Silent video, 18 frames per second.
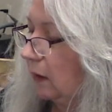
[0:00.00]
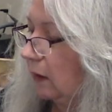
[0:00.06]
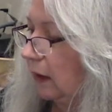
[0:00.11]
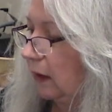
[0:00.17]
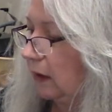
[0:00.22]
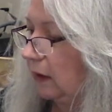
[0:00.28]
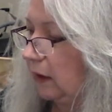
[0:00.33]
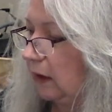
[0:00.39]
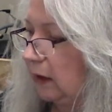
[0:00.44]

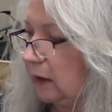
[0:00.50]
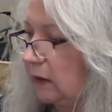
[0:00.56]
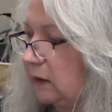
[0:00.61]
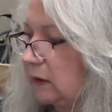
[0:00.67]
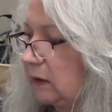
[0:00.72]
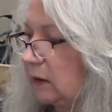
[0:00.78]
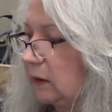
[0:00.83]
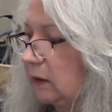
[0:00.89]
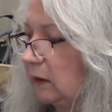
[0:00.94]
in
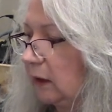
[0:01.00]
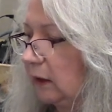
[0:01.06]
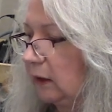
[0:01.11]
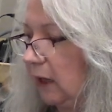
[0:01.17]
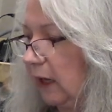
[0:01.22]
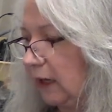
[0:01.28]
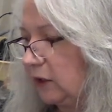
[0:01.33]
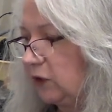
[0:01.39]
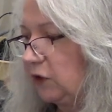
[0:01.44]
this
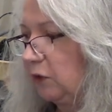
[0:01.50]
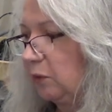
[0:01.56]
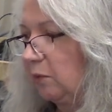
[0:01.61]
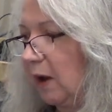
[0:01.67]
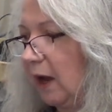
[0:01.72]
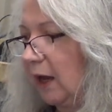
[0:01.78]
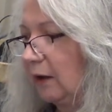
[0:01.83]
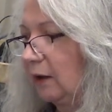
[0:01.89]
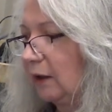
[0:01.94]
unless your
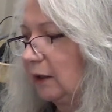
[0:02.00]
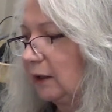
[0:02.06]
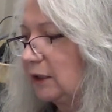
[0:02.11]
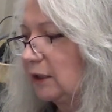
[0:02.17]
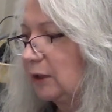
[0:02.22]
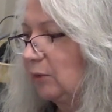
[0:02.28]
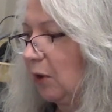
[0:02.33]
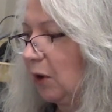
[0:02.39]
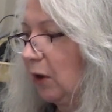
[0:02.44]
model
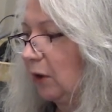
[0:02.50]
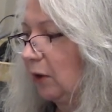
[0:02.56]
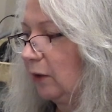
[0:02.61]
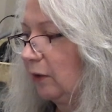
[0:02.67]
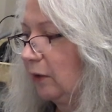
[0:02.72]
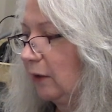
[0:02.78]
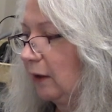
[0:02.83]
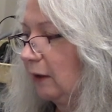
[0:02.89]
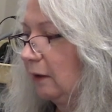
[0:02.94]
is
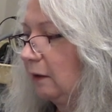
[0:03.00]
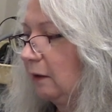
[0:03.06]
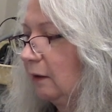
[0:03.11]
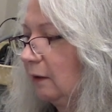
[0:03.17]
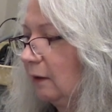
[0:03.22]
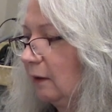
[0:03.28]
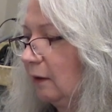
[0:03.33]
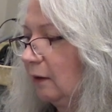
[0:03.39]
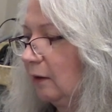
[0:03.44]
smaller than